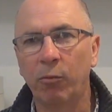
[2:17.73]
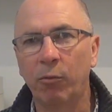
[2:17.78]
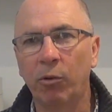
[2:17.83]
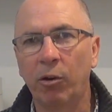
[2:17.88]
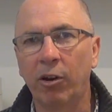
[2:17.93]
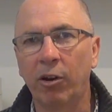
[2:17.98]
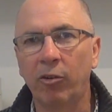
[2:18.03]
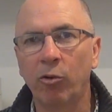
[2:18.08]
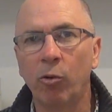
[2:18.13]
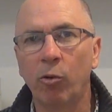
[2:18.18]

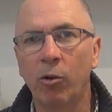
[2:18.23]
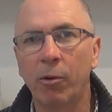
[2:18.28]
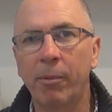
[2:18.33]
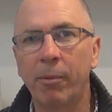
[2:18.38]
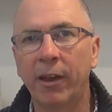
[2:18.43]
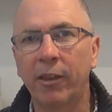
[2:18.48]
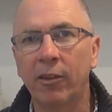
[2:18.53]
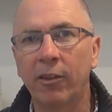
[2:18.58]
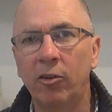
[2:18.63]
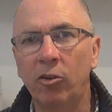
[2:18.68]
Where I talk
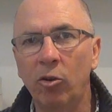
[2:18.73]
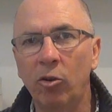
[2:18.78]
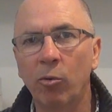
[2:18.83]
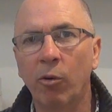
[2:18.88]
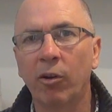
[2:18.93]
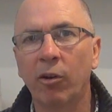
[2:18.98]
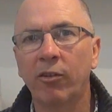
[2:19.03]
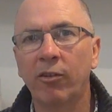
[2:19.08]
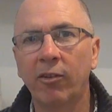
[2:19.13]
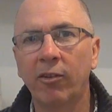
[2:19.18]
about the
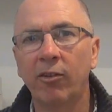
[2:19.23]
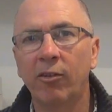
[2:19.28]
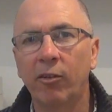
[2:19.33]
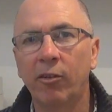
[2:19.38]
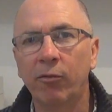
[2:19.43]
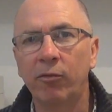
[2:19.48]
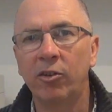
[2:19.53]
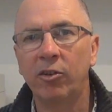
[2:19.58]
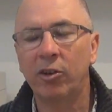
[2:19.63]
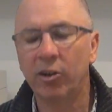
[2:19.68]
nuances
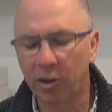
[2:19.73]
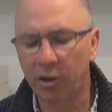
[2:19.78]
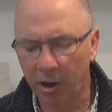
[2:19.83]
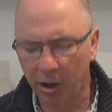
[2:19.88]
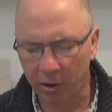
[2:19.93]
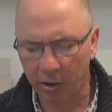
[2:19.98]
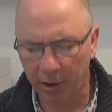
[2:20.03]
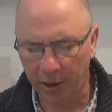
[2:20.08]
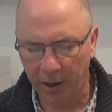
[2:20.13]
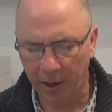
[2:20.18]
of
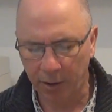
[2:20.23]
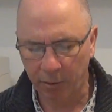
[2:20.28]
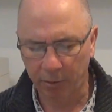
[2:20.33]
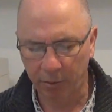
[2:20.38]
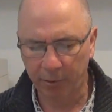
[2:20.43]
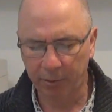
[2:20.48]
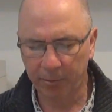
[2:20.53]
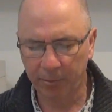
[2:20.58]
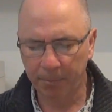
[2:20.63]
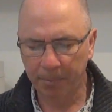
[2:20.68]
geocoding
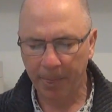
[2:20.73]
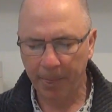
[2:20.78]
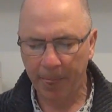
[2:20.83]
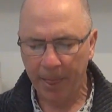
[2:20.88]
errors.